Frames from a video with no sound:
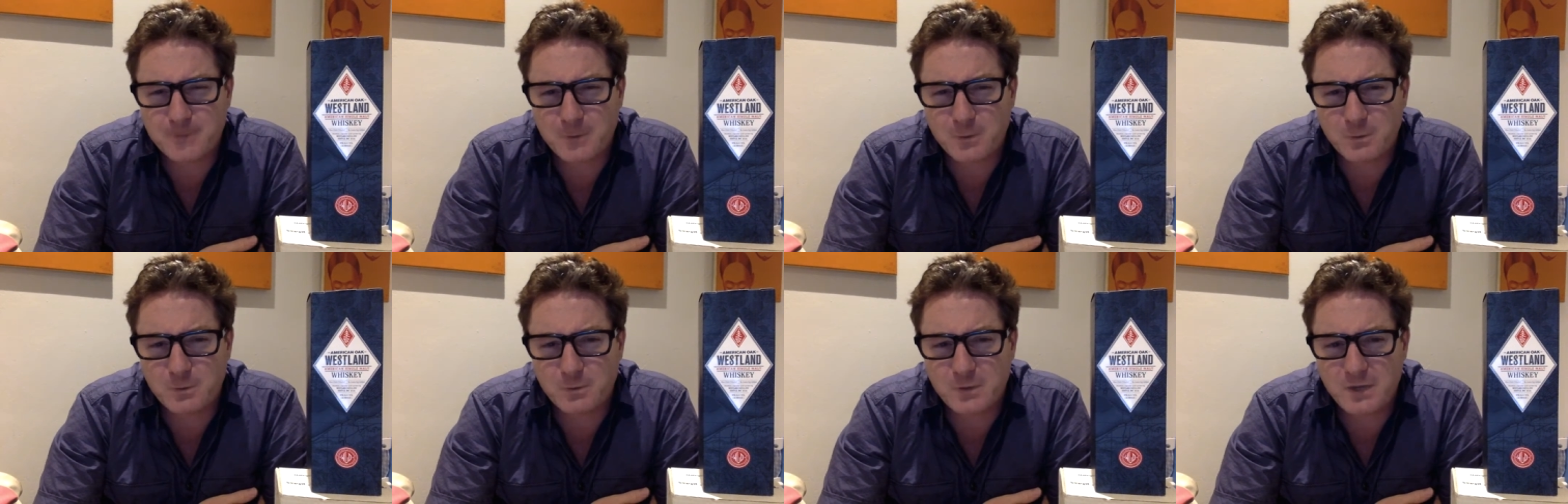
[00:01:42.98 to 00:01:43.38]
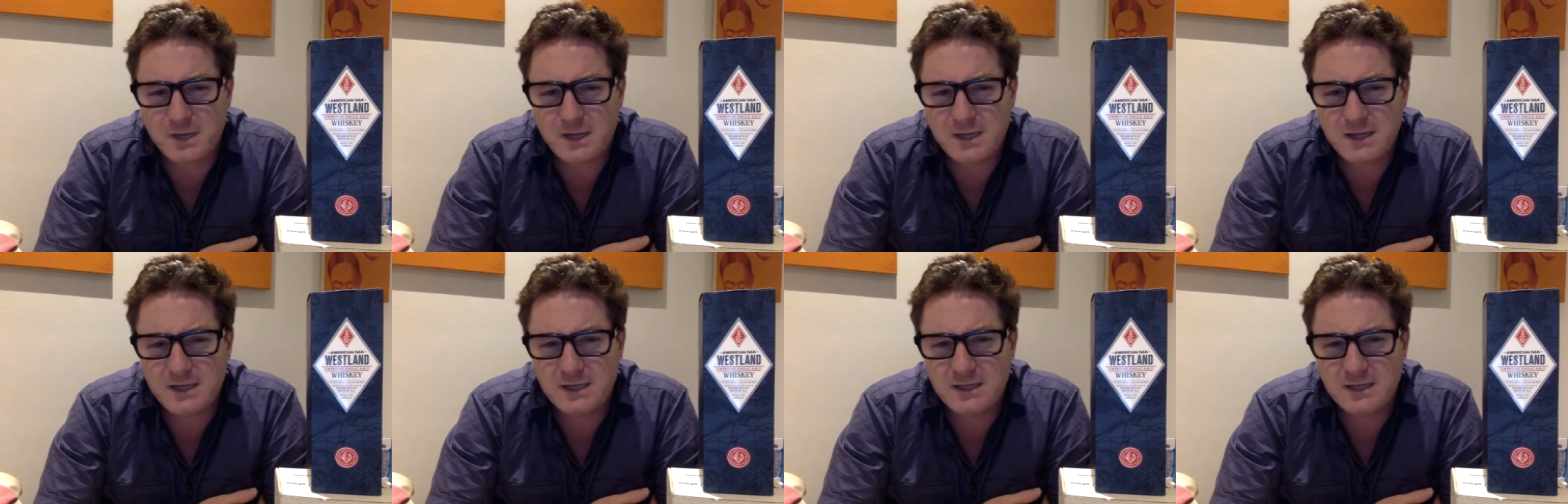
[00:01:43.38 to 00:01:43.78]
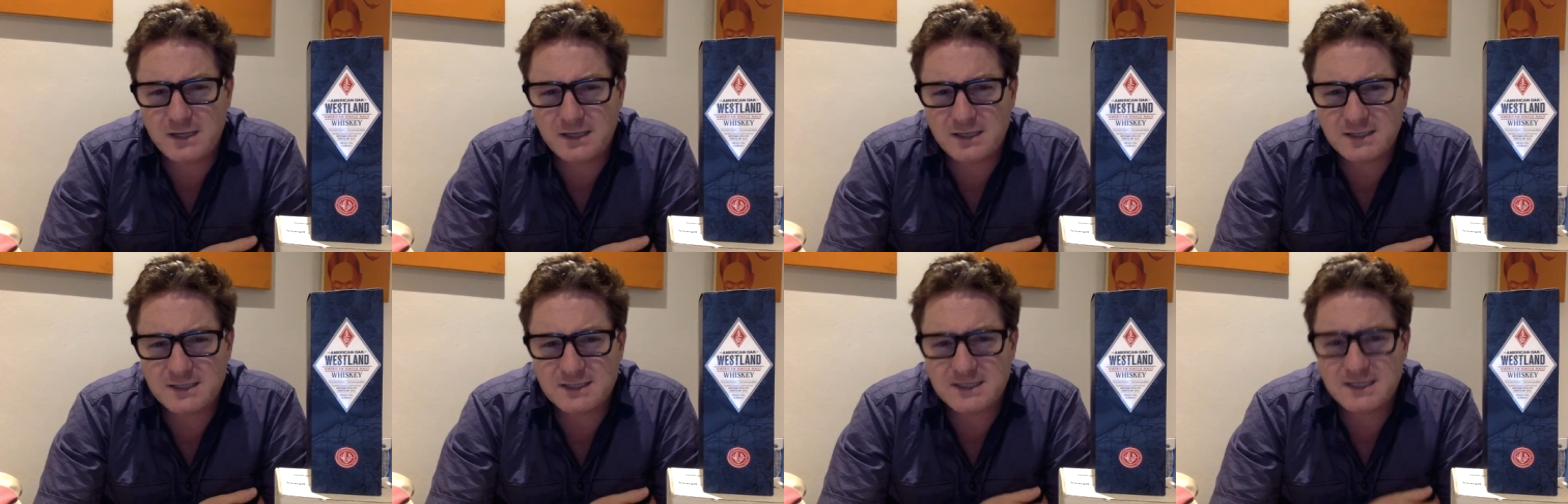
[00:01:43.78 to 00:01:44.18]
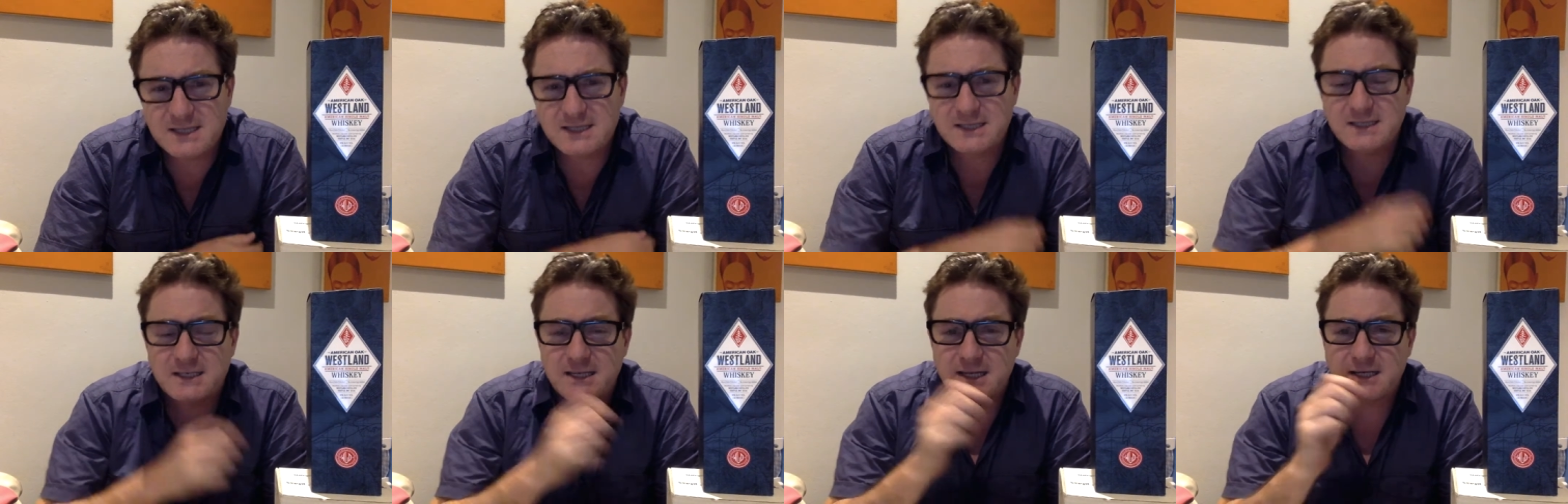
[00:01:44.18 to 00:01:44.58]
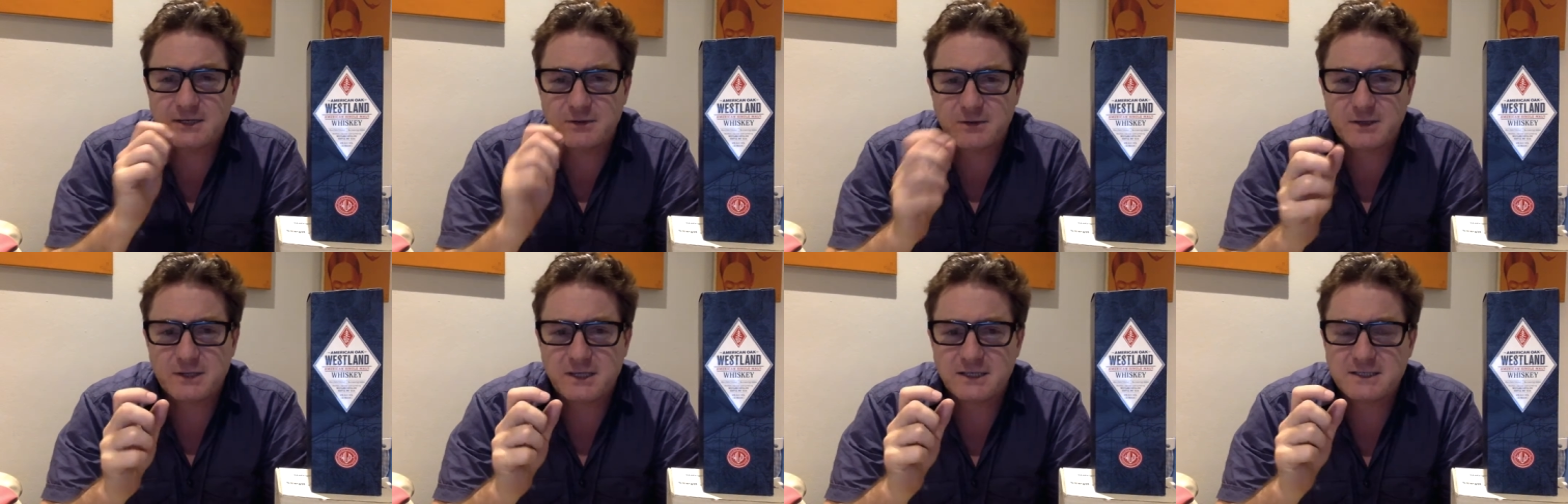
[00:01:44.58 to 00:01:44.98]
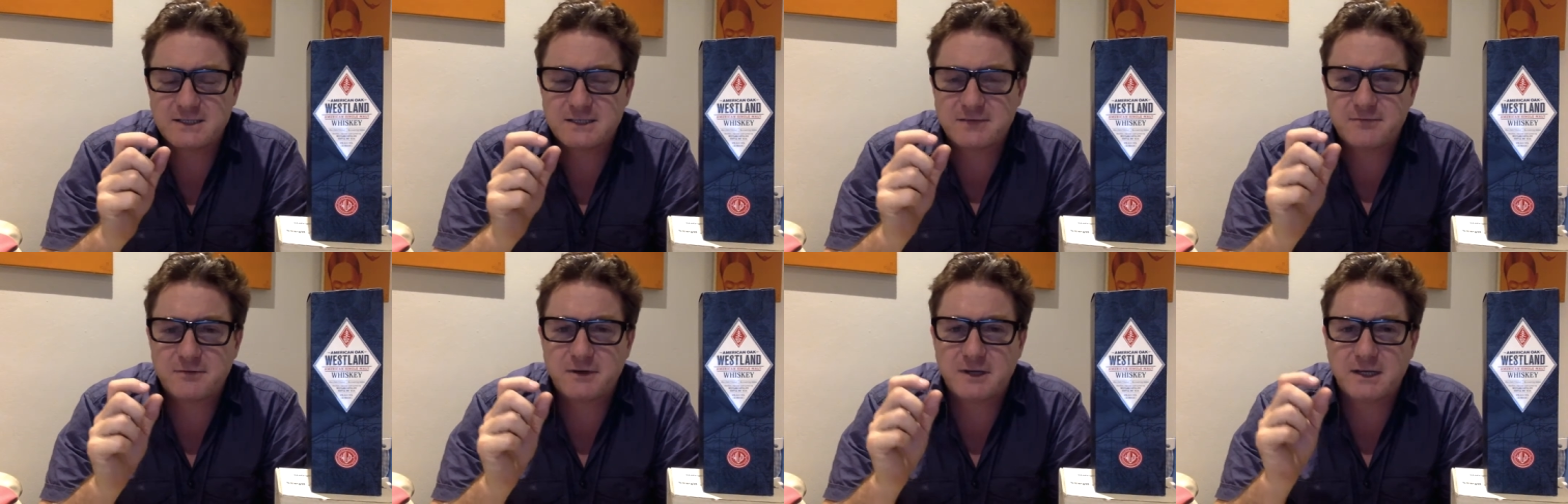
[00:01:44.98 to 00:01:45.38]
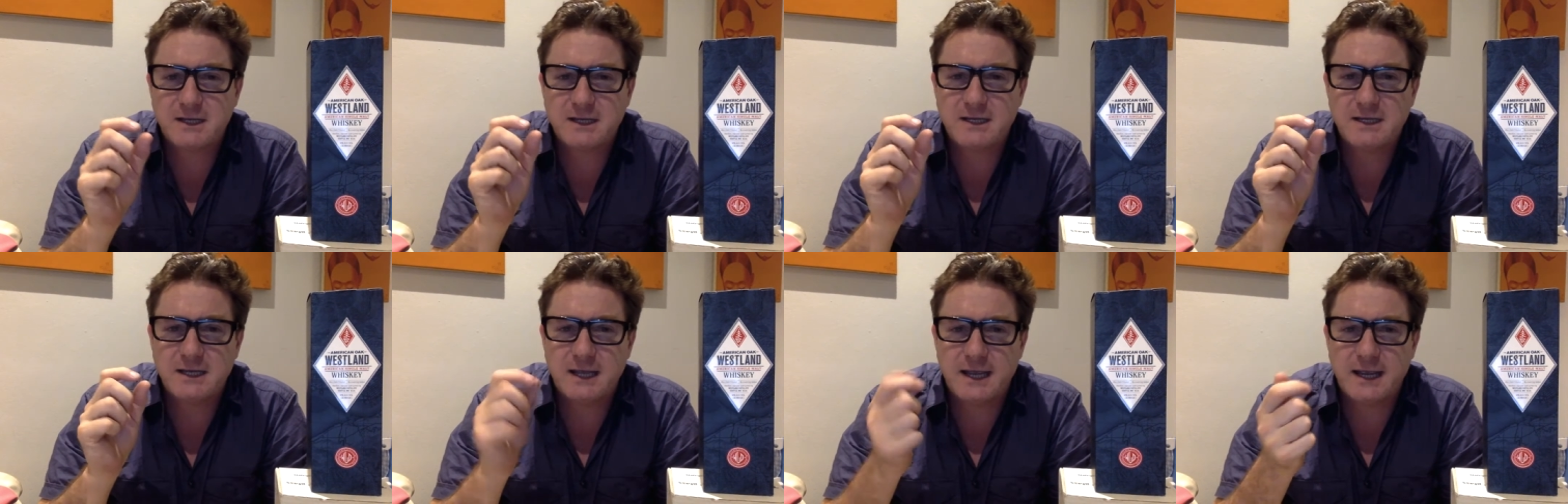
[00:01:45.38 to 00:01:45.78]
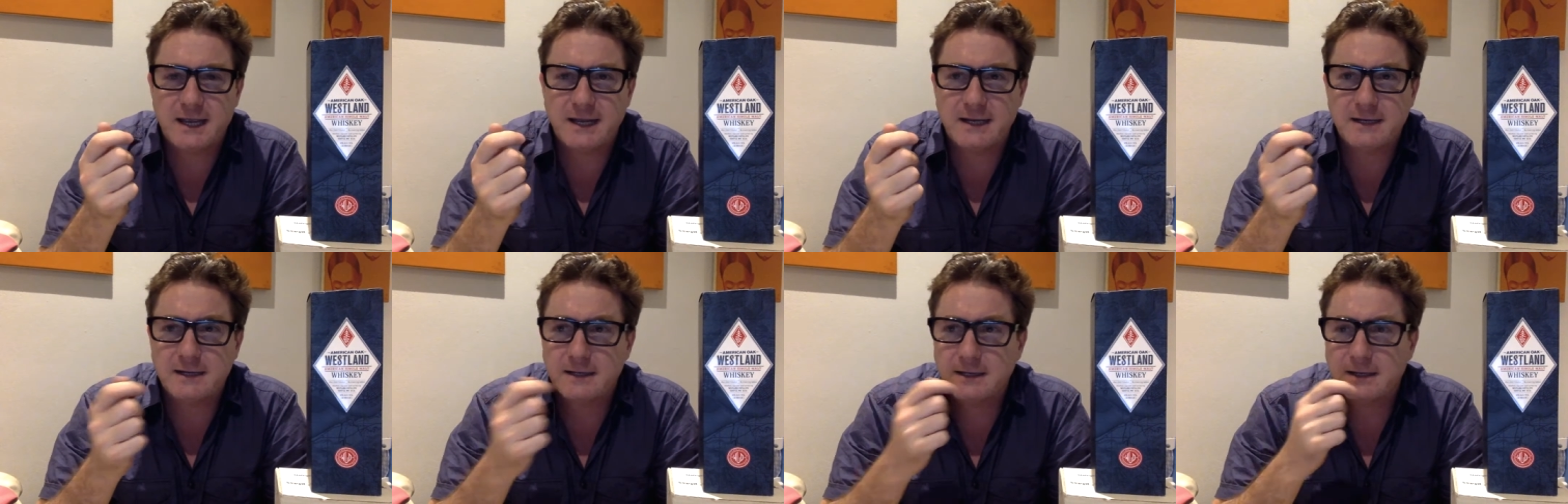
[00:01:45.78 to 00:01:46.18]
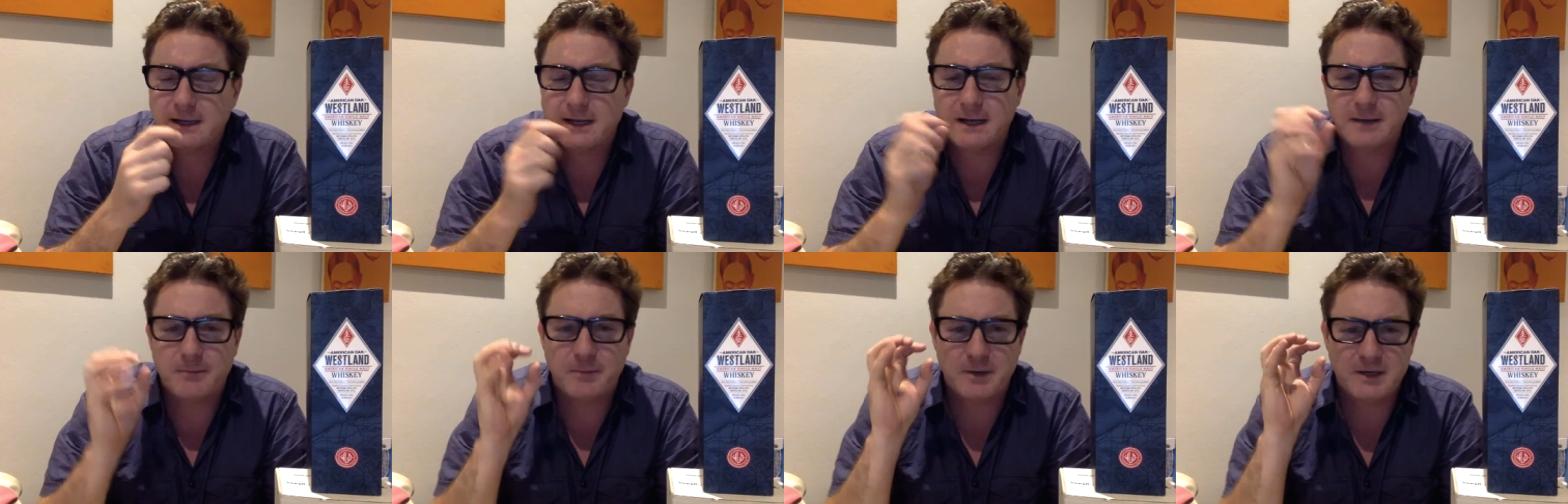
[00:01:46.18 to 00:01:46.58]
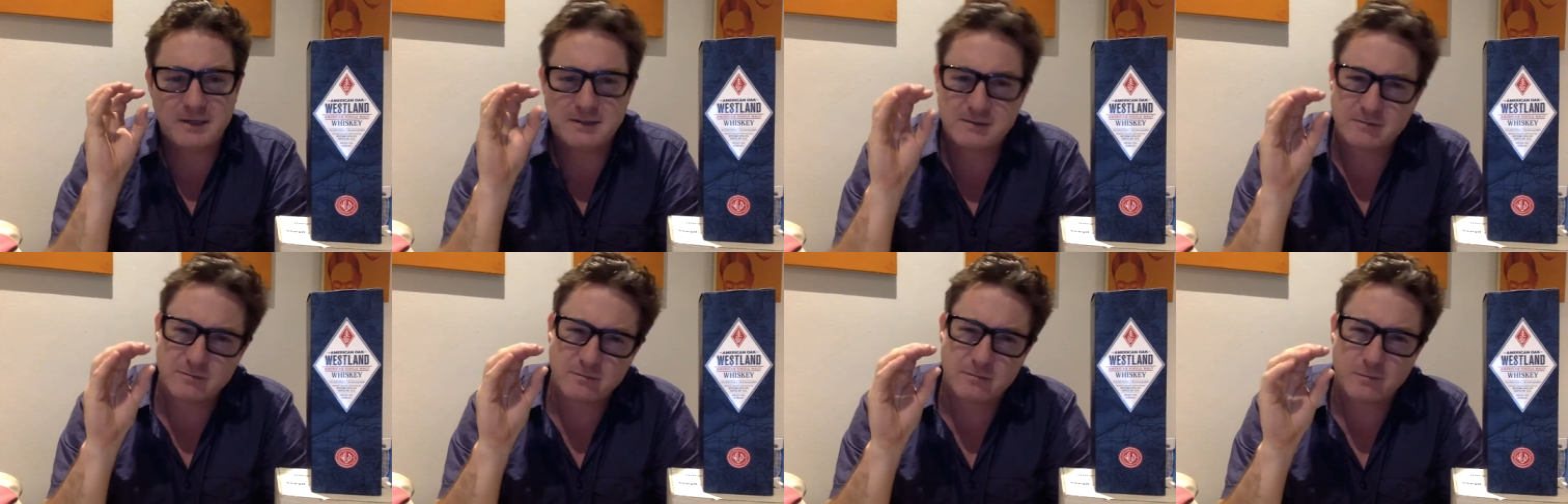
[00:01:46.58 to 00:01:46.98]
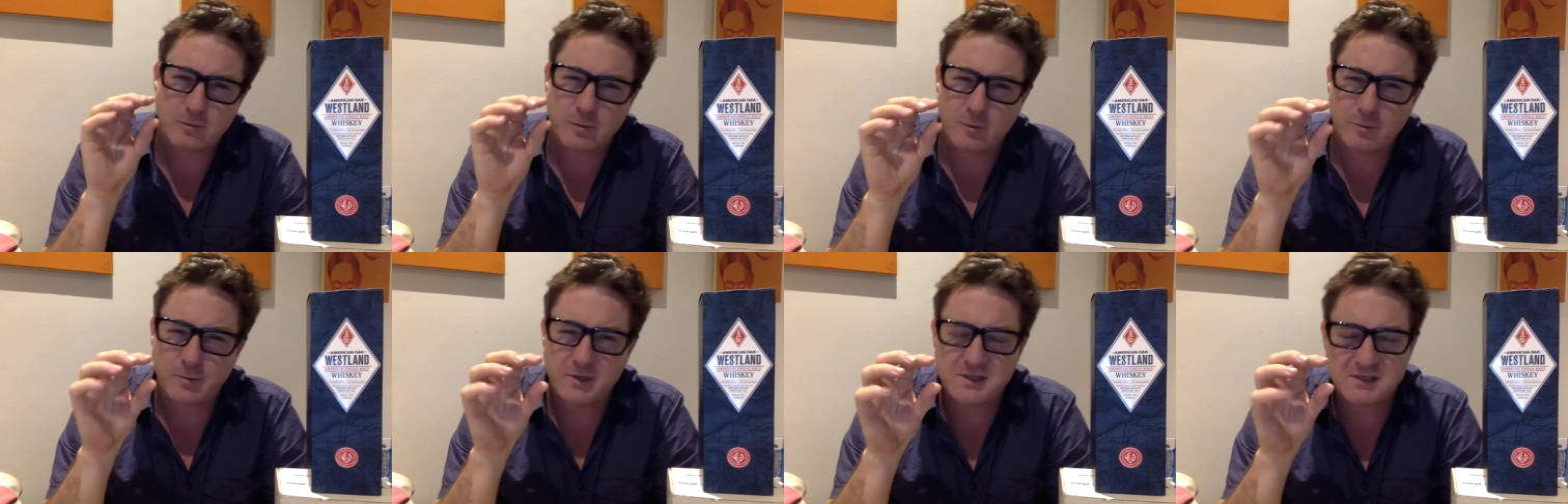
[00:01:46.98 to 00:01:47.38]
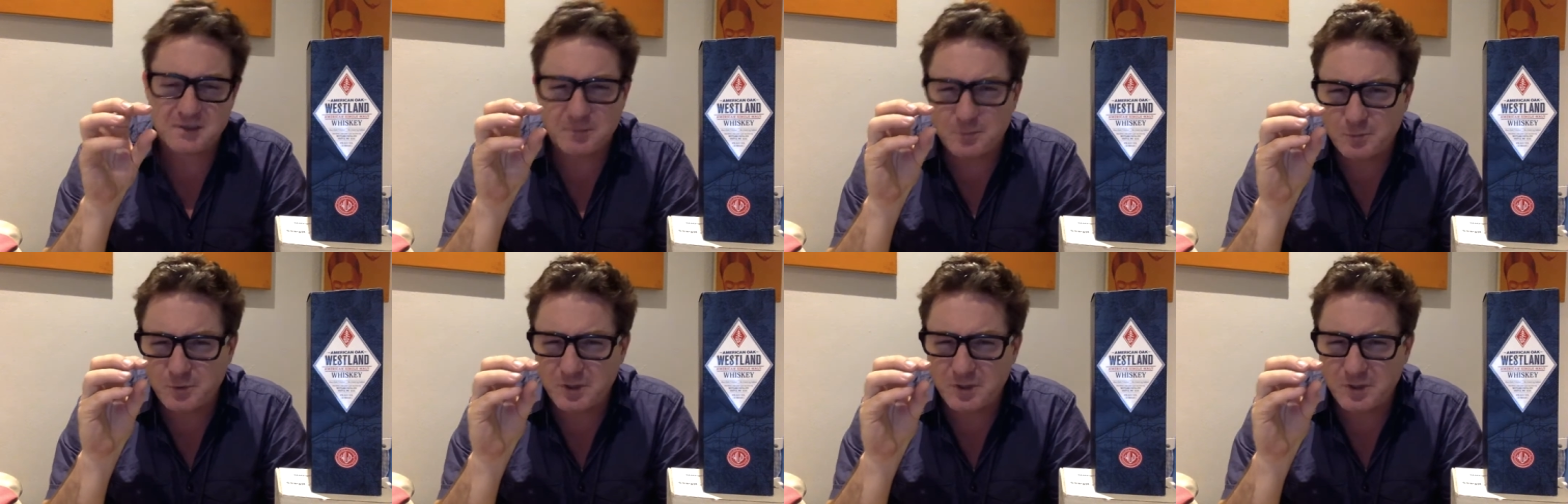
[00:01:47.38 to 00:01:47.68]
already you can see that they're doing things differently, and it's almost a